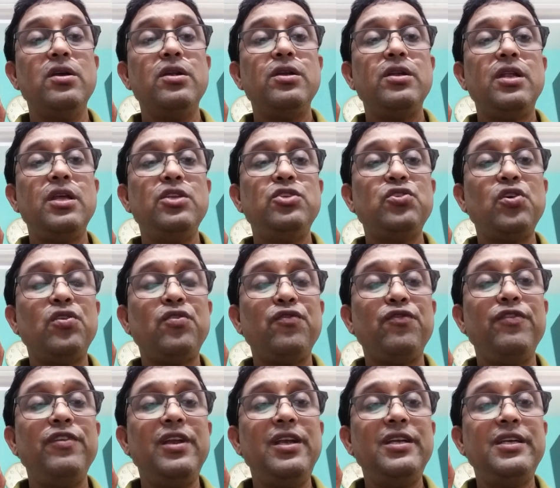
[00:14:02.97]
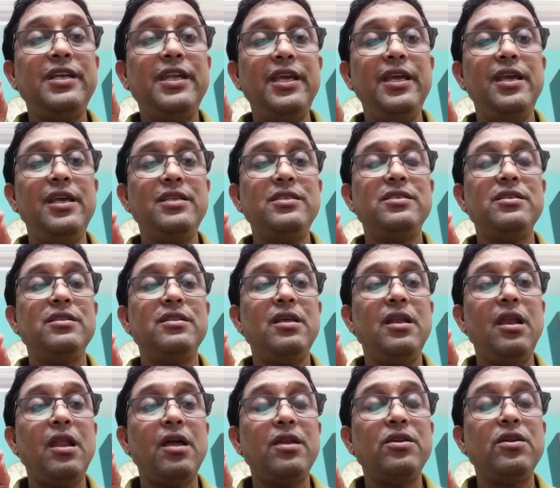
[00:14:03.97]
teacher will teach, the
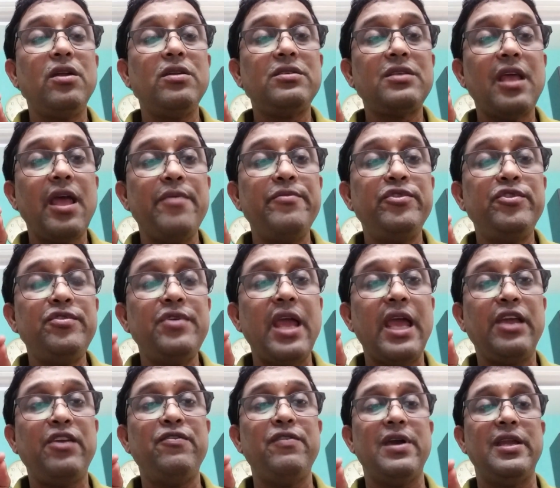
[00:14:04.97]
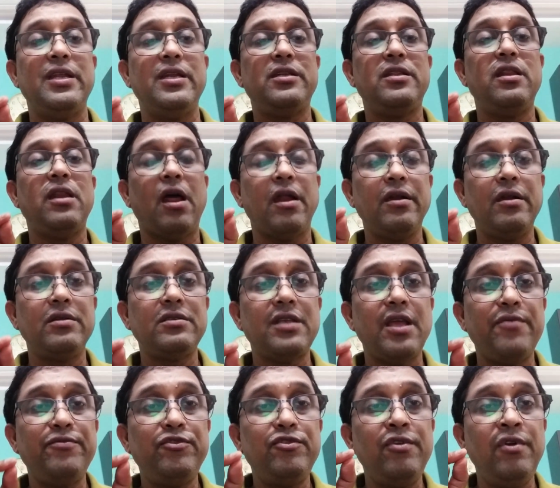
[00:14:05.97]
learners have to acquire it, learners
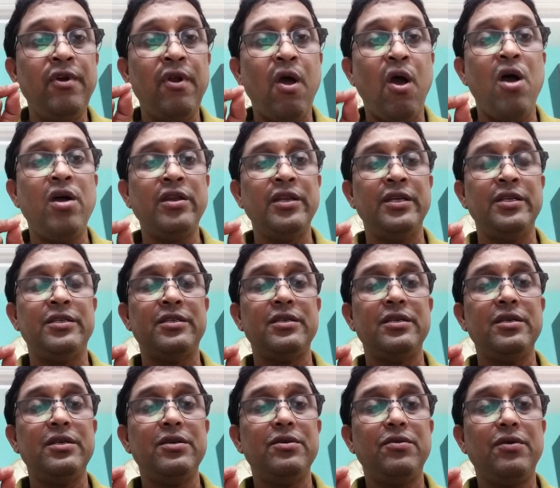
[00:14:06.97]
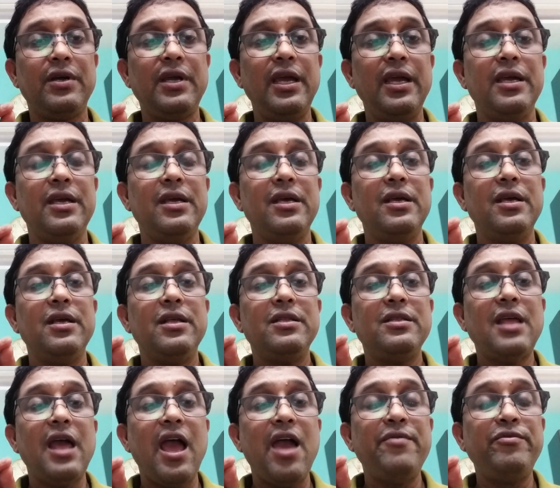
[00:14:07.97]
have to learn it. Okay,
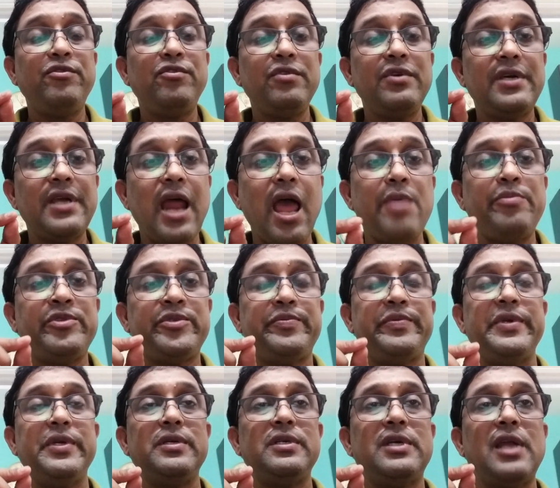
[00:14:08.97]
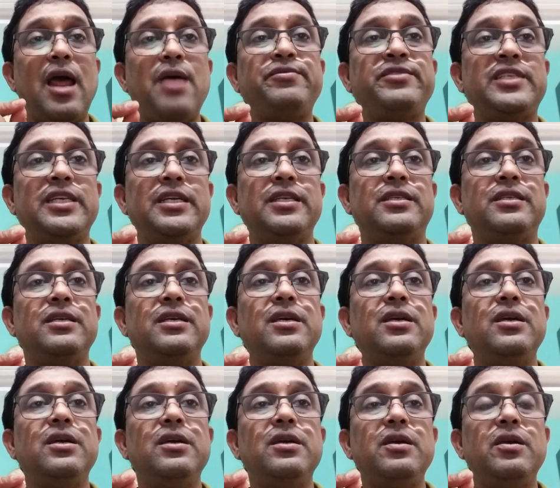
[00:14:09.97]
they have to grasp it.
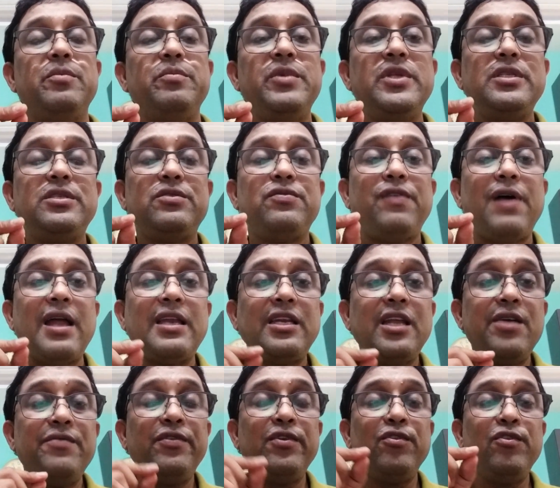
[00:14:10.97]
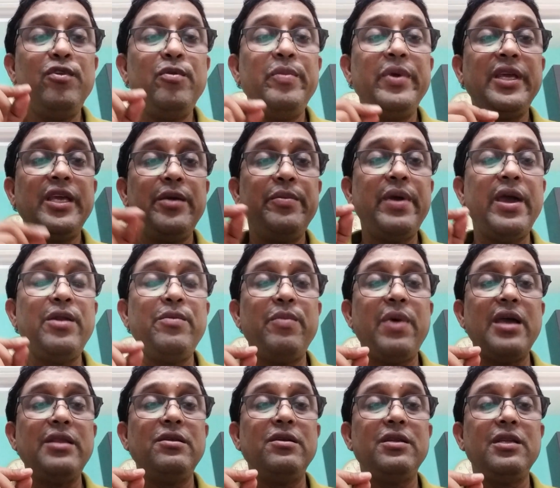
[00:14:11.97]
Means whatever will be given
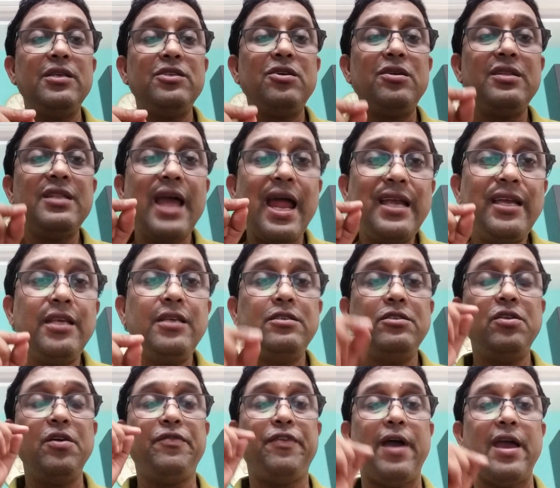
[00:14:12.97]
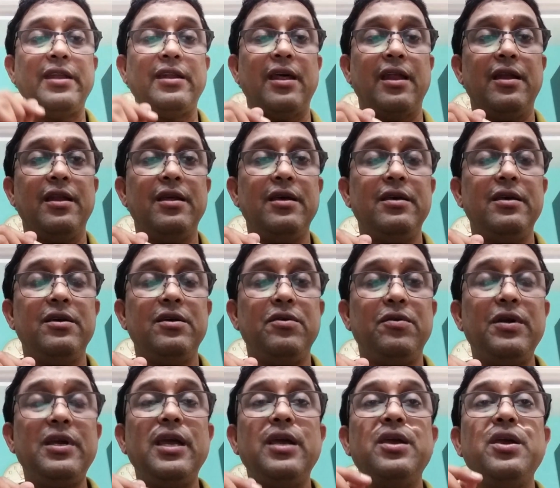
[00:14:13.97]
by the teacher, that is the final.
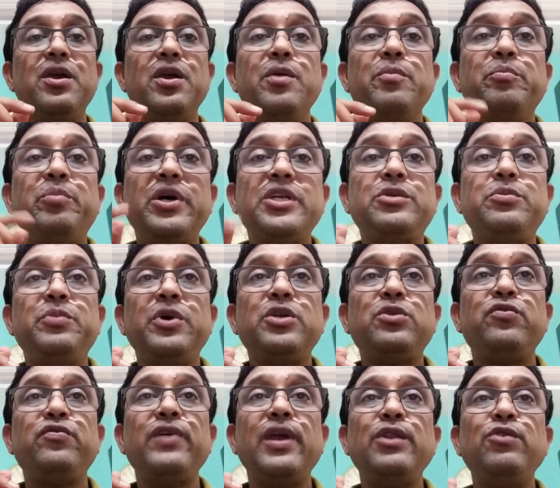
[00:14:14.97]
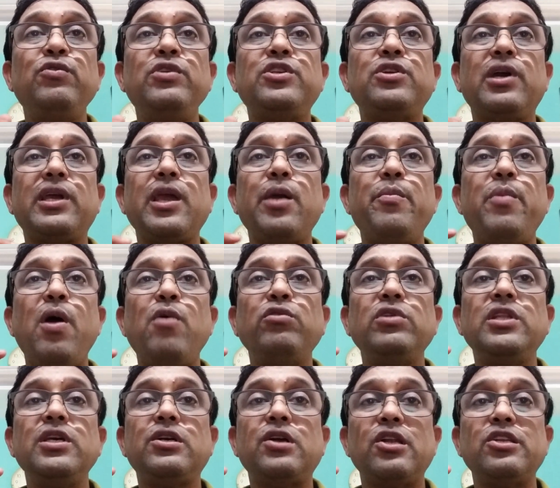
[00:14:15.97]
Okay, but when we talk
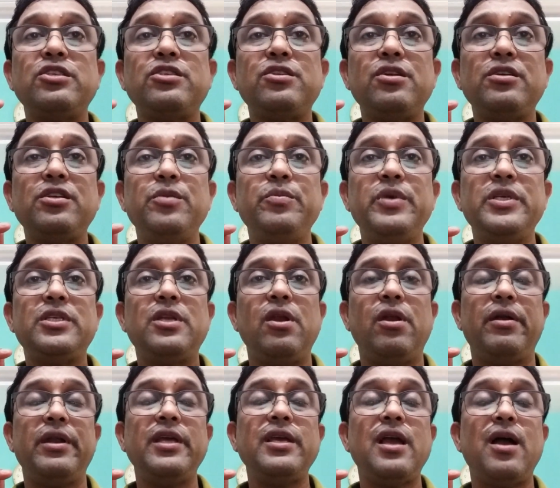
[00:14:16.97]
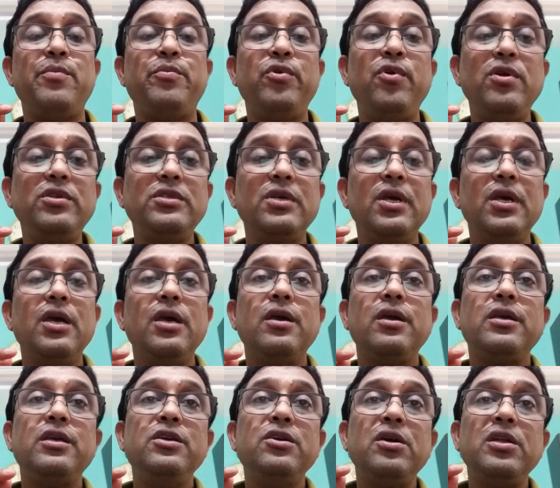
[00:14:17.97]
about the constructivist learning approach,
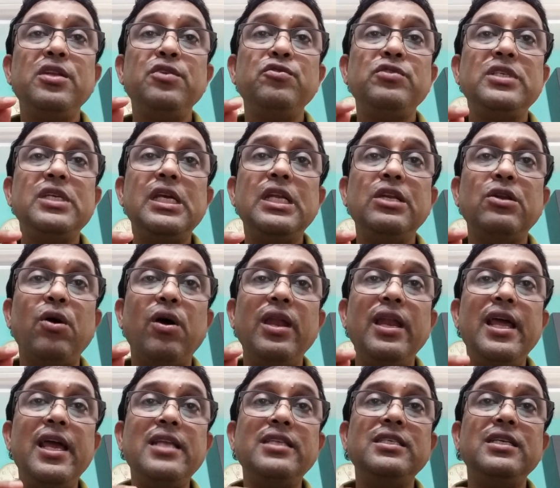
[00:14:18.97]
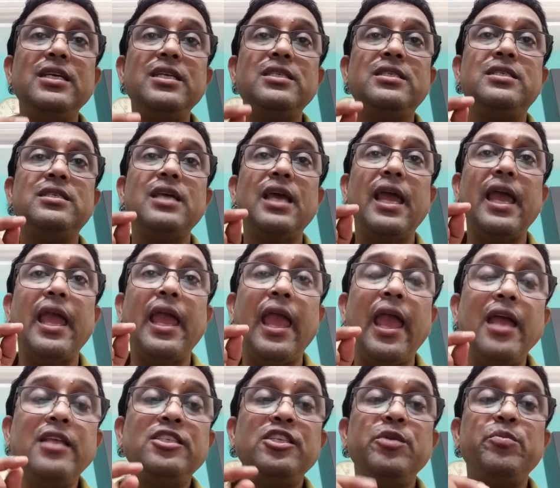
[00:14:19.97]
here you see knowledge is
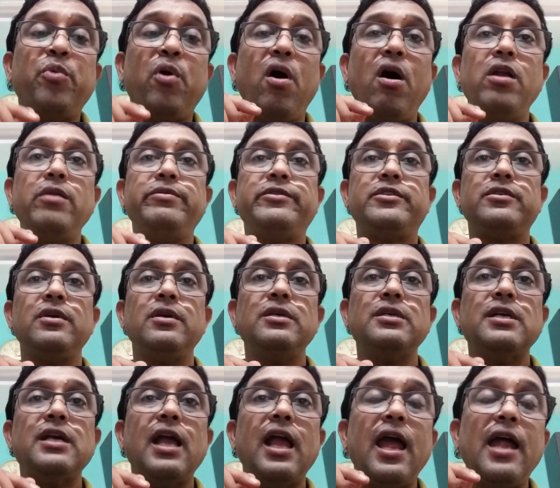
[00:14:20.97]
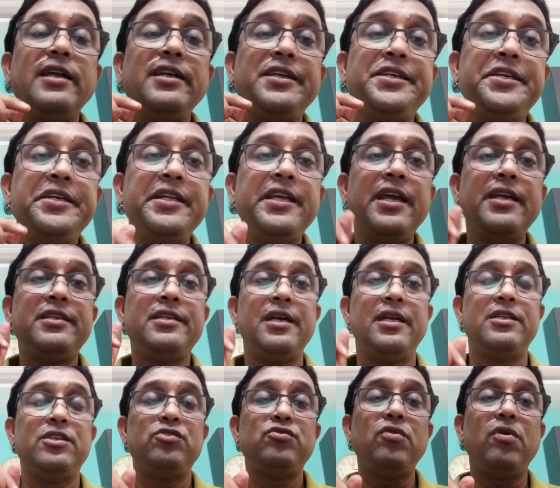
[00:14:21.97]
as evolves and
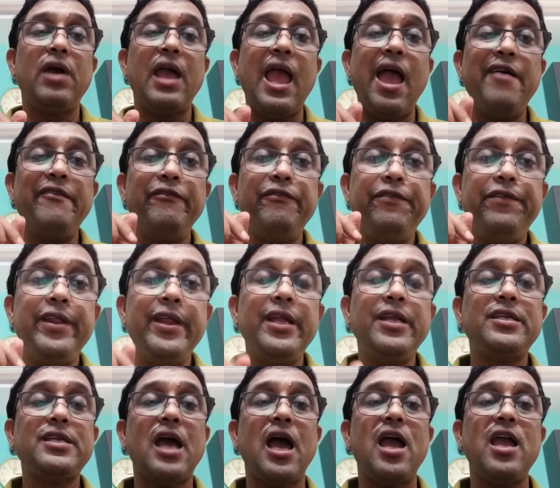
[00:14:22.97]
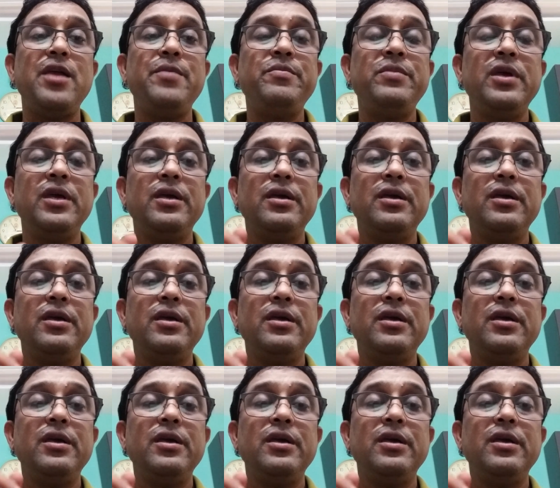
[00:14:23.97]
created. So every time